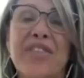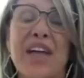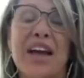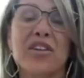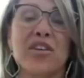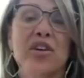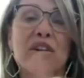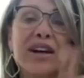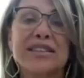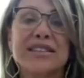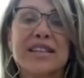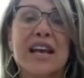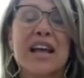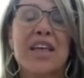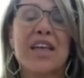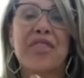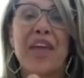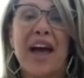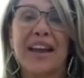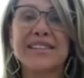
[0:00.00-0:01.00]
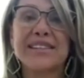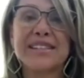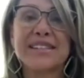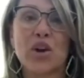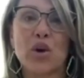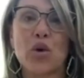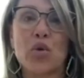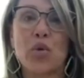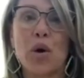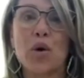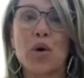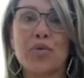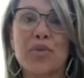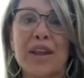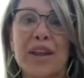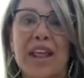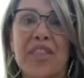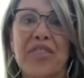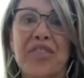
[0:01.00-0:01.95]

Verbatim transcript: that, you guys, that is a quote that I